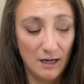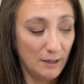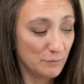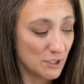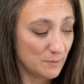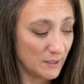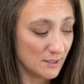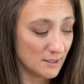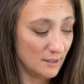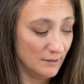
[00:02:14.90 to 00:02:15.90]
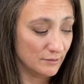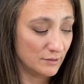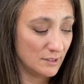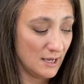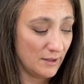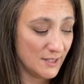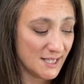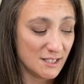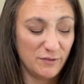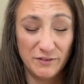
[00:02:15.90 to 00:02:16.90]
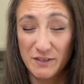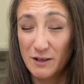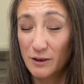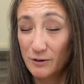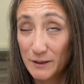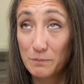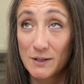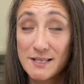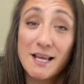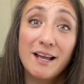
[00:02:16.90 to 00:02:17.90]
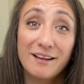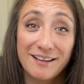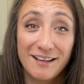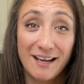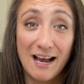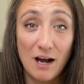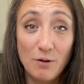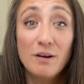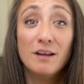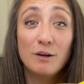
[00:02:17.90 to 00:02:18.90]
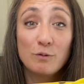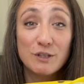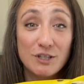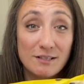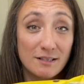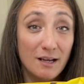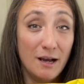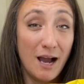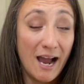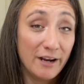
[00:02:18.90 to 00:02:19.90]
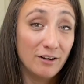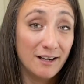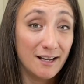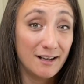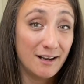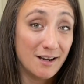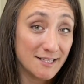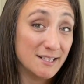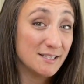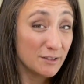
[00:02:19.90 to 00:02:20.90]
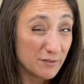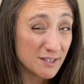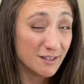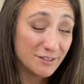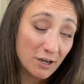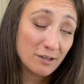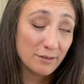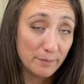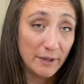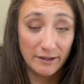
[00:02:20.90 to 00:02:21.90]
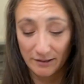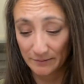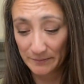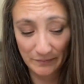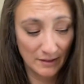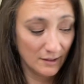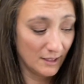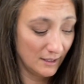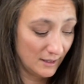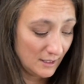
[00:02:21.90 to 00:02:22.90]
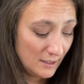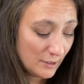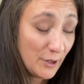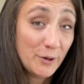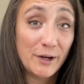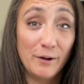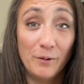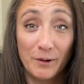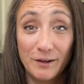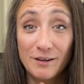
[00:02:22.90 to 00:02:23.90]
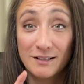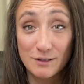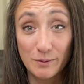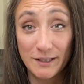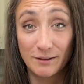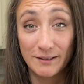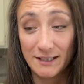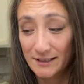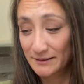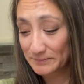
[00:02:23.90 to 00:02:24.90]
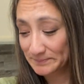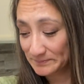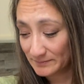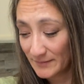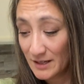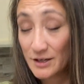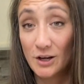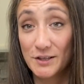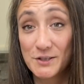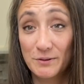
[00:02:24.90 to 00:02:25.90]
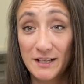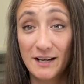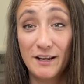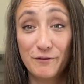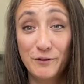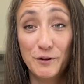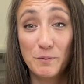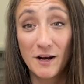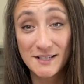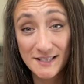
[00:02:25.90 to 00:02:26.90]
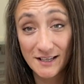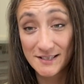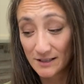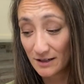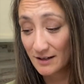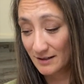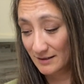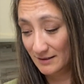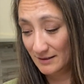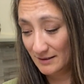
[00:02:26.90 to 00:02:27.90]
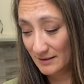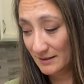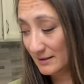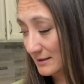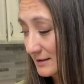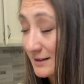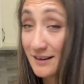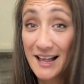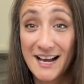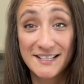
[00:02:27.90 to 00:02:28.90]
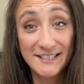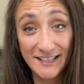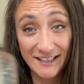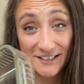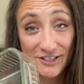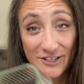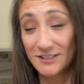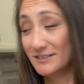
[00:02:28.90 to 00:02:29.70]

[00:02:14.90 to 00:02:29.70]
just because this has 53% cacao, which is higher in antioxidants. If the darker, the better. And then coconut oil is what you'll need. You also need a food processor, a glass dish,